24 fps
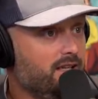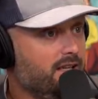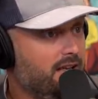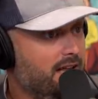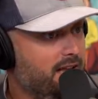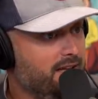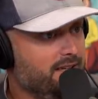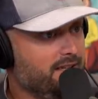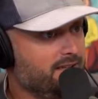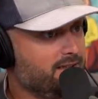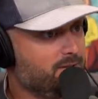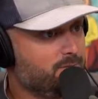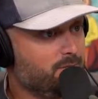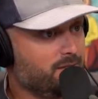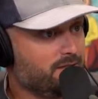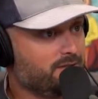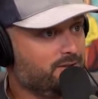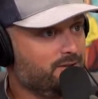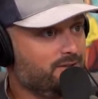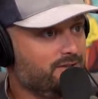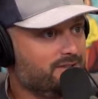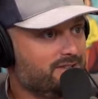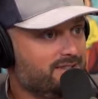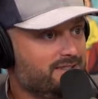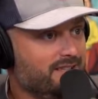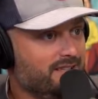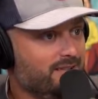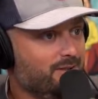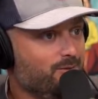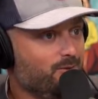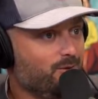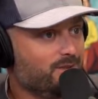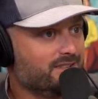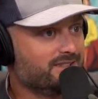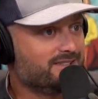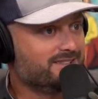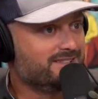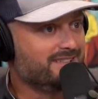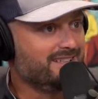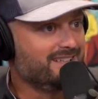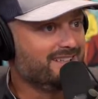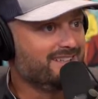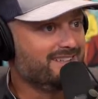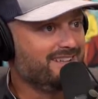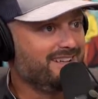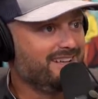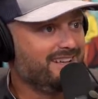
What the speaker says: And I didn't expect you to say you'd want to see it.